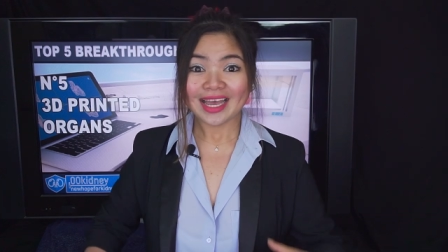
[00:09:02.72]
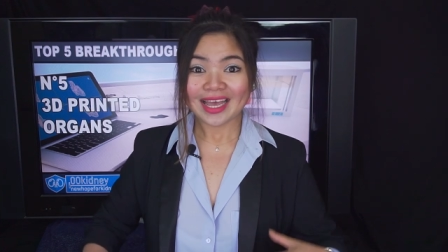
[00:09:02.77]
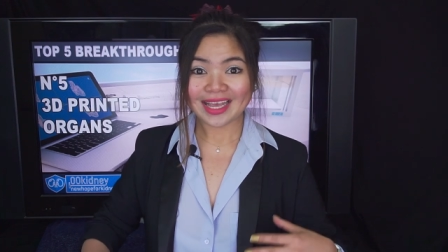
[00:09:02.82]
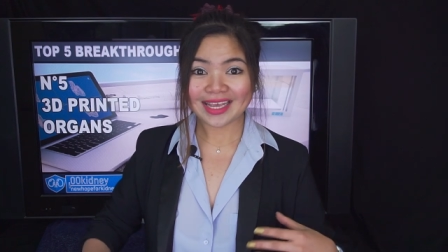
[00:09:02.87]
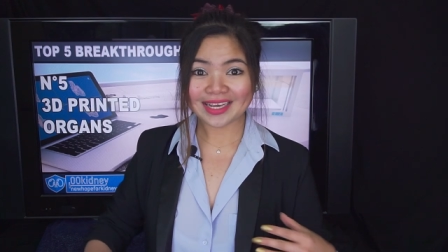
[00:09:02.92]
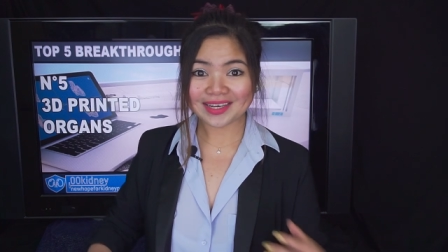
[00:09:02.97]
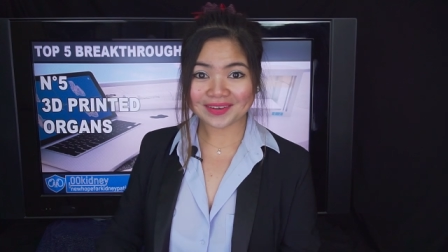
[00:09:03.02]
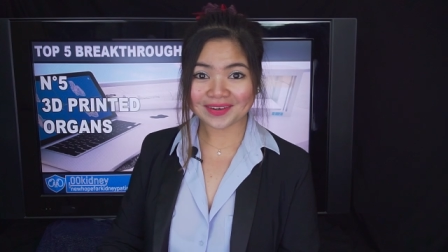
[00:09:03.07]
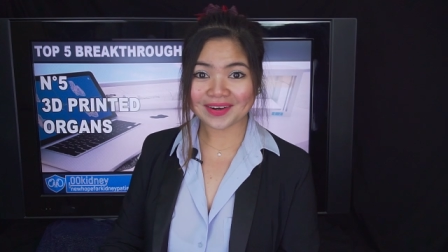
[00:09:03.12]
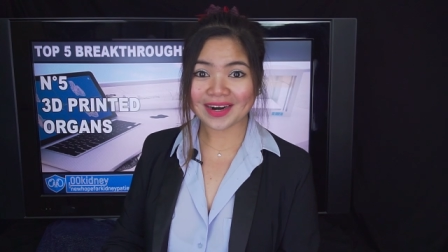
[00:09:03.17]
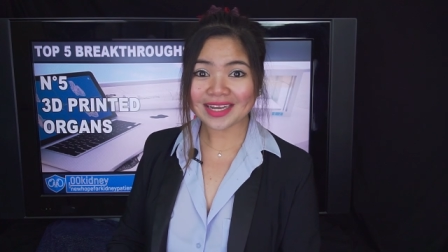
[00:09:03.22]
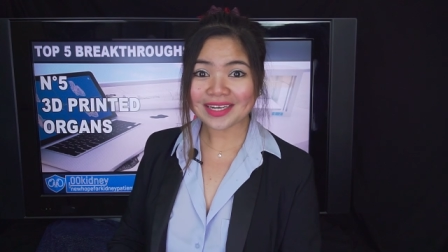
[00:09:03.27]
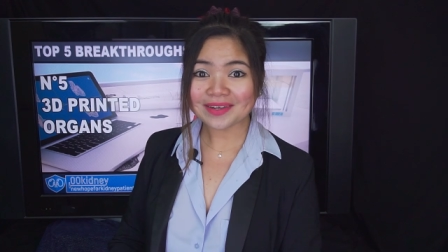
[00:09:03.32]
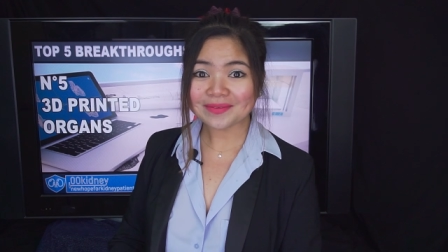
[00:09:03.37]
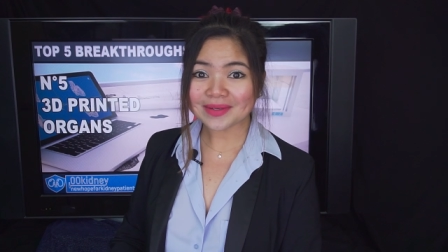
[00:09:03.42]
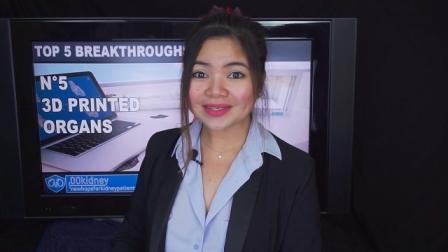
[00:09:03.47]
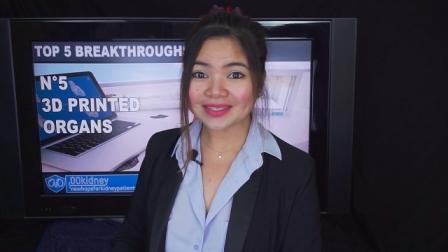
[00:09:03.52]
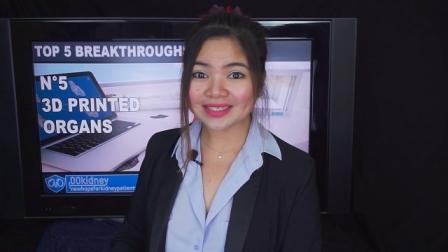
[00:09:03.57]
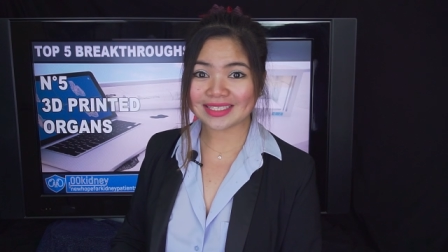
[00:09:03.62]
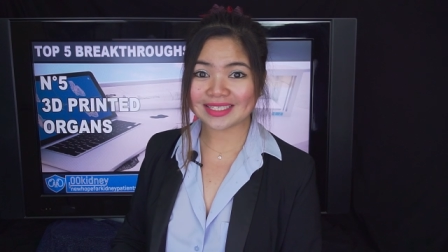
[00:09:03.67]

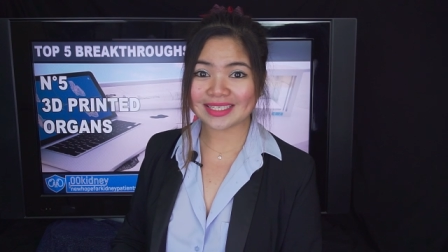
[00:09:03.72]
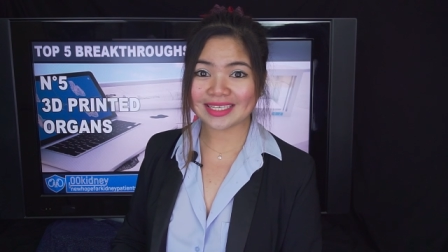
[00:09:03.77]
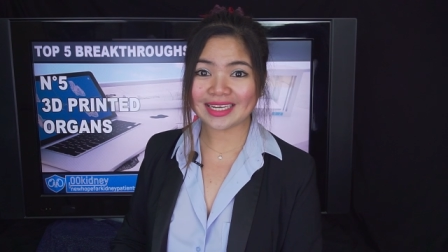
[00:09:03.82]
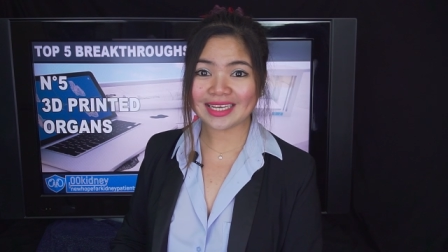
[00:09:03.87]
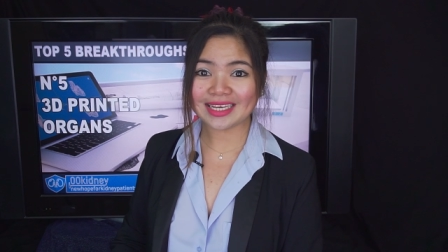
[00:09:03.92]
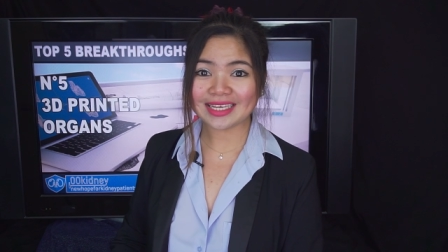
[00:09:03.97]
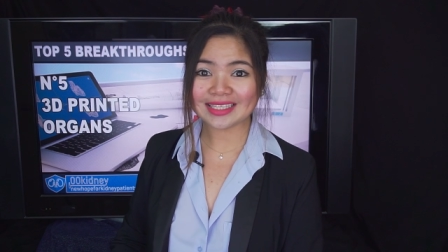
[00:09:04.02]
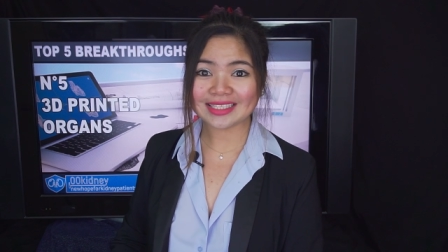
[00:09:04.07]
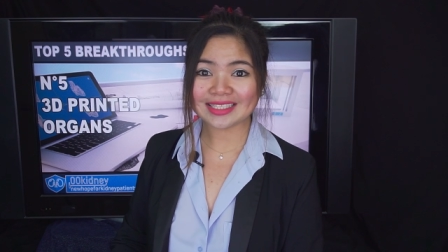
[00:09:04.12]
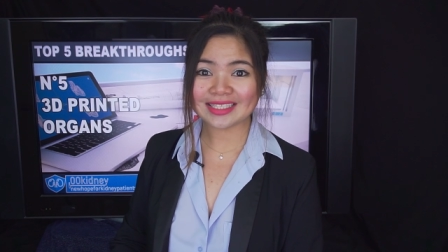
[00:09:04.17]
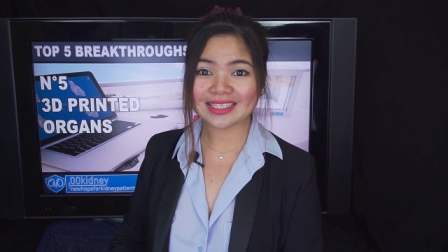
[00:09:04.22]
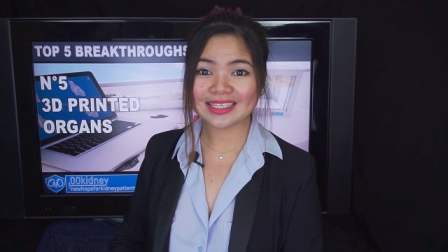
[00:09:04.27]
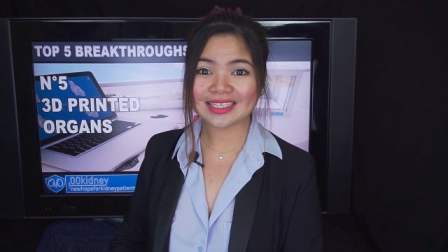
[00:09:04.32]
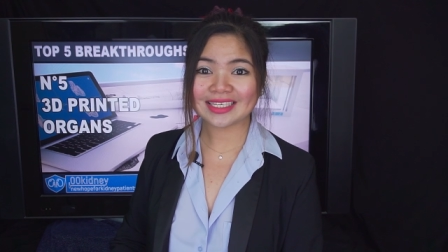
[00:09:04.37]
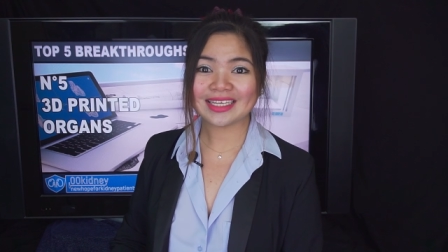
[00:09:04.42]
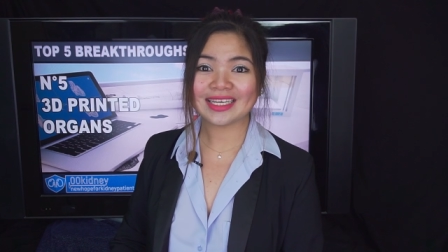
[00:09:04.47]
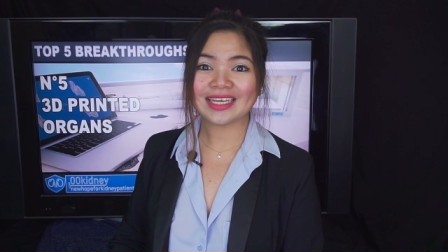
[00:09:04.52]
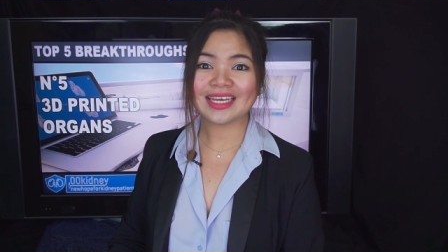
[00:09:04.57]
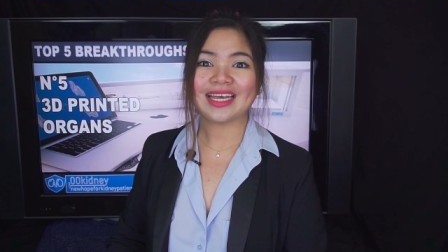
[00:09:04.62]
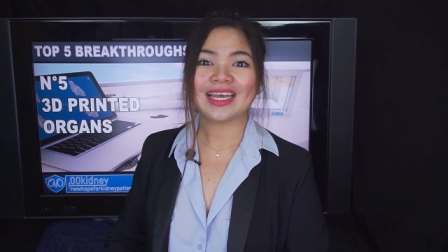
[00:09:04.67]
Incredible, isn't it?
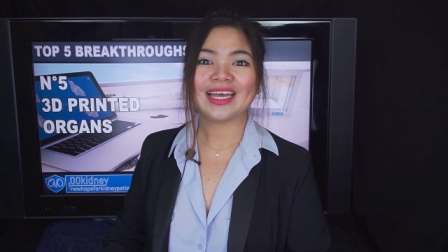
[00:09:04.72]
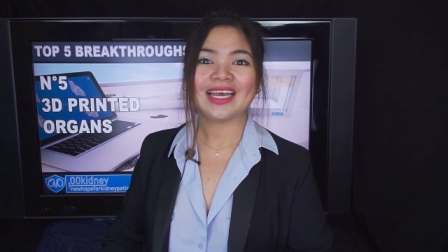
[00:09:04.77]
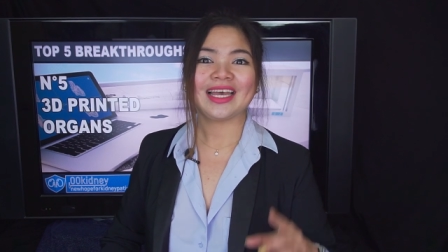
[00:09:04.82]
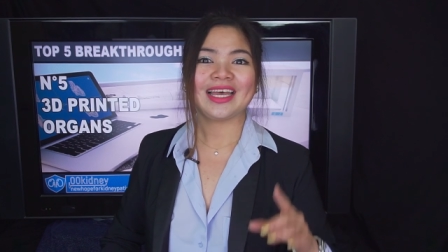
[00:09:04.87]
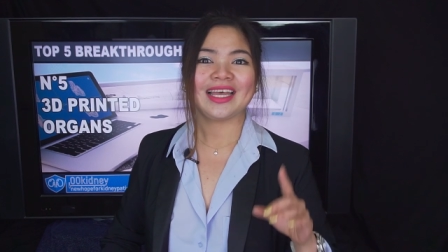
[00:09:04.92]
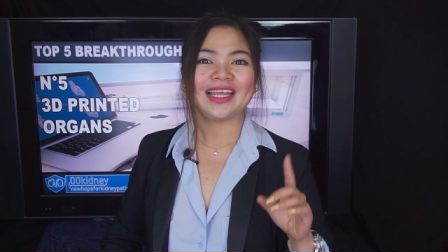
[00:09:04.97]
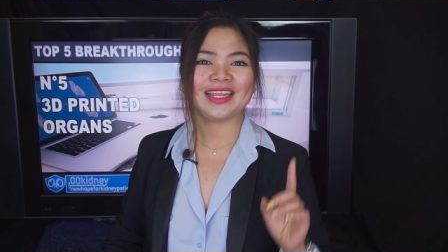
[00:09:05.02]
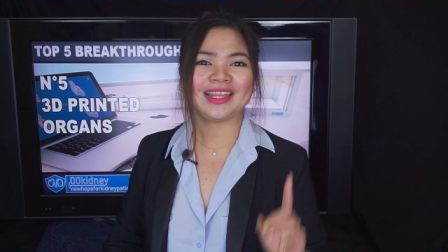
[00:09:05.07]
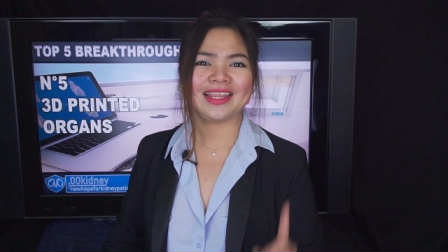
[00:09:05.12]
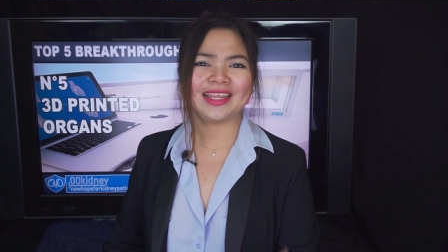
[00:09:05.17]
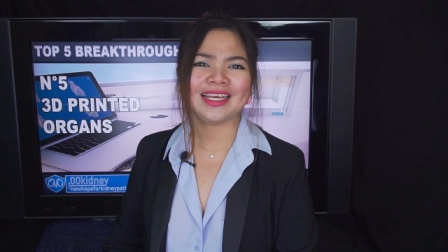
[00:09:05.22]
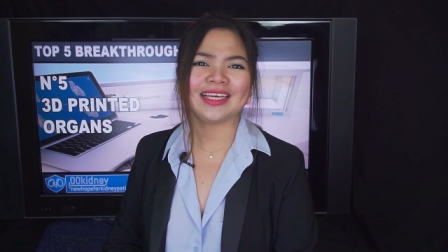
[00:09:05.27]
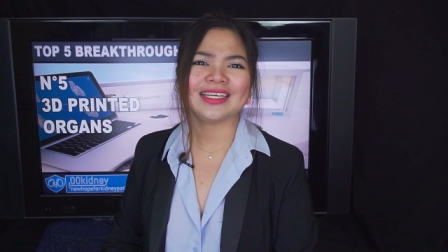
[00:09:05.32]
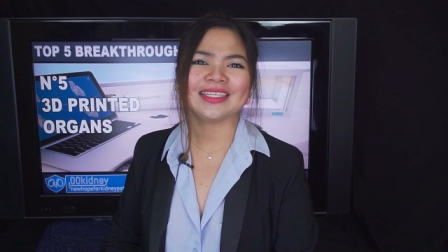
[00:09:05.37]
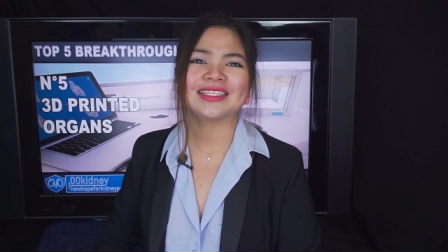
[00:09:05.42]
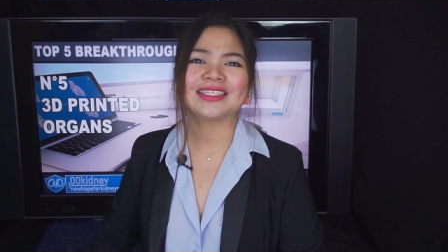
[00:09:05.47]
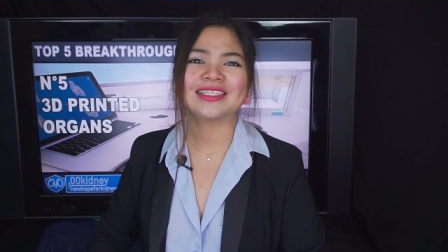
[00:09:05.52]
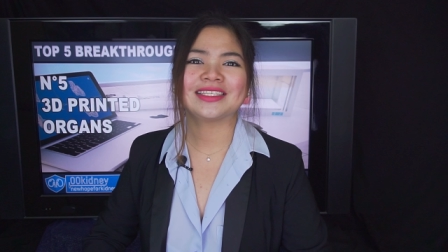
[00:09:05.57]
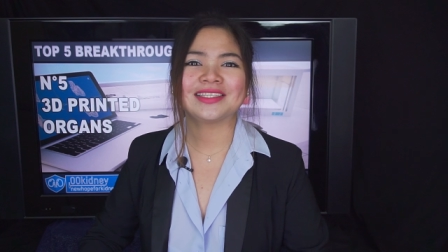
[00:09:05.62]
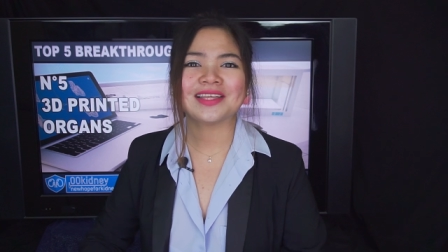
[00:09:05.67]
this